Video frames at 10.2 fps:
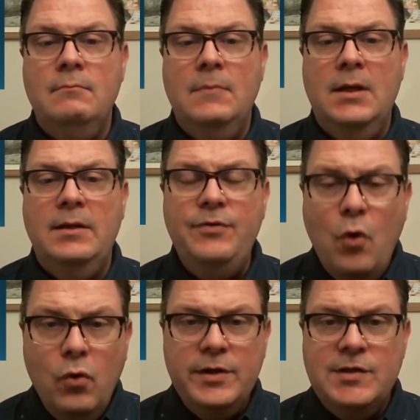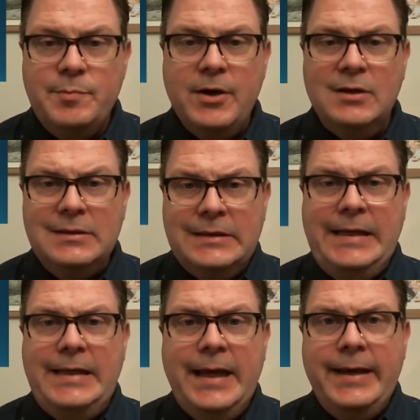Let the Holy Spirit
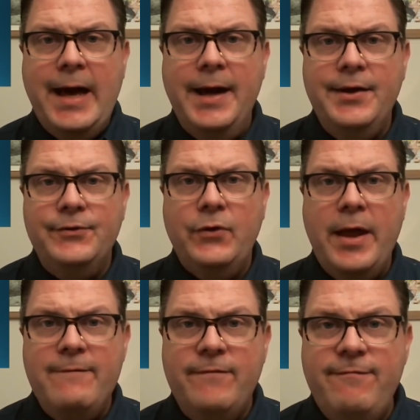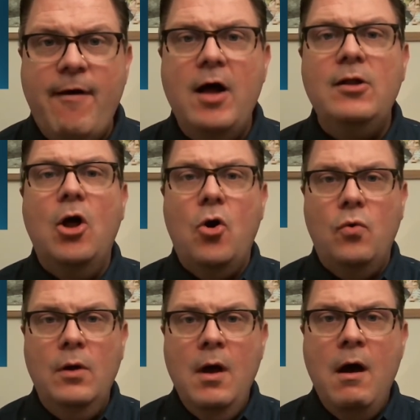lead and guide us, and follow
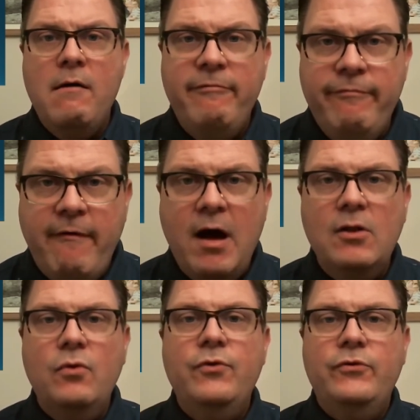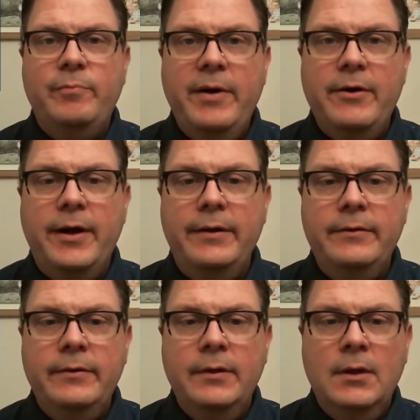the Spirit,
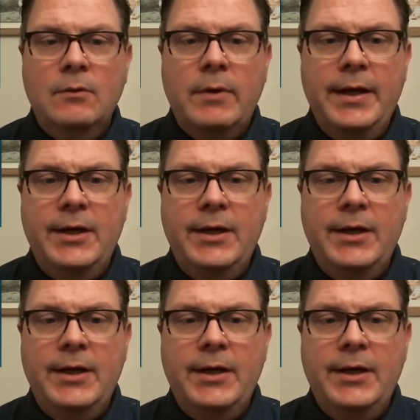right?